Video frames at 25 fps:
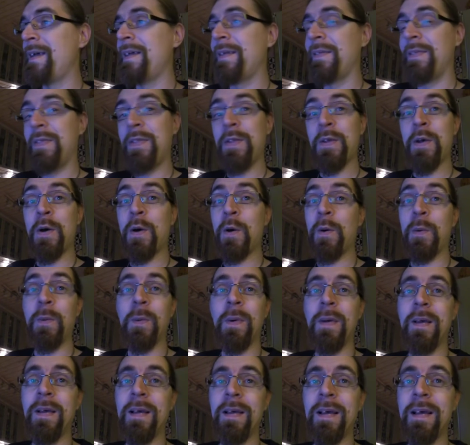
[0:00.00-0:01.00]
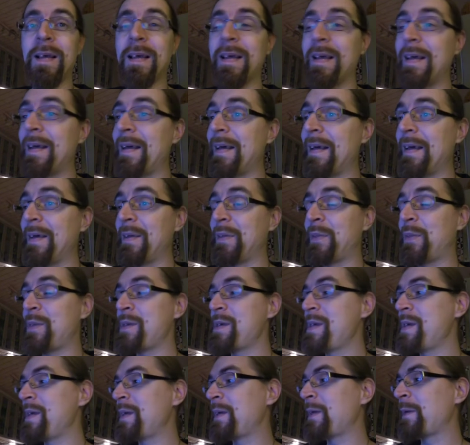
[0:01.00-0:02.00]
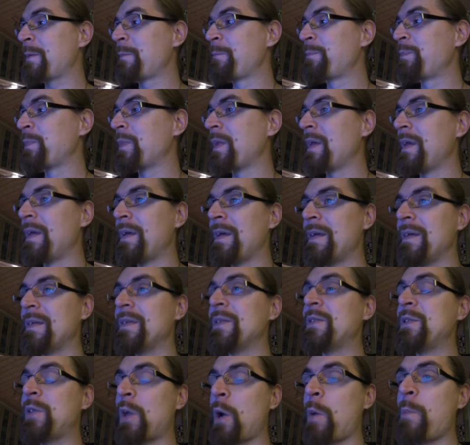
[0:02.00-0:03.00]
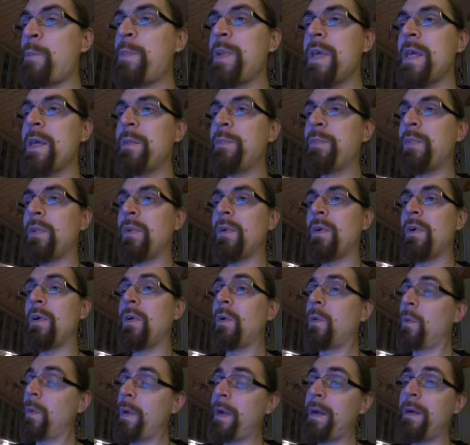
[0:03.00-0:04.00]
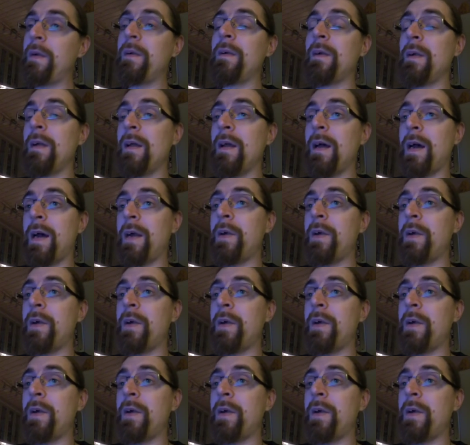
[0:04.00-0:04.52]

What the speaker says: No, I think some people were I